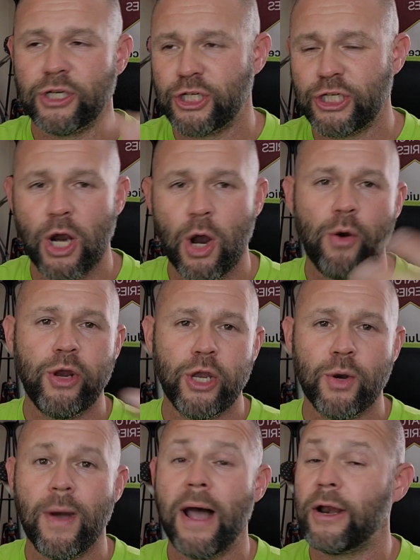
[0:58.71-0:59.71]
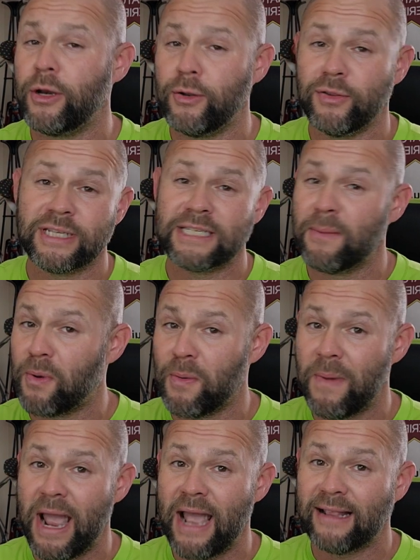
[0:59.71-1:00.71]
show you how to do the
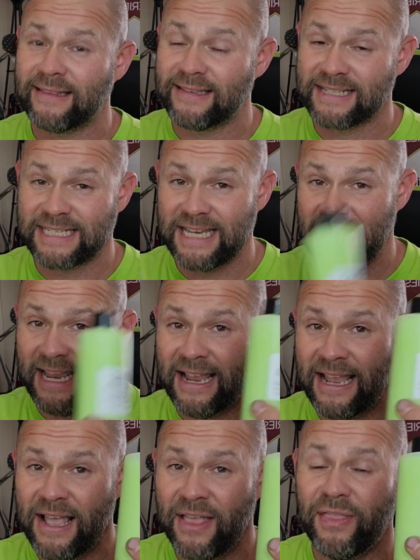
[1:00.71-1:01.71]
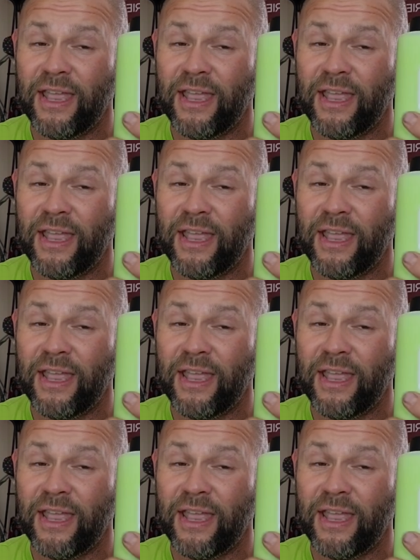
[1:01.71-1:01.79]
simple math to see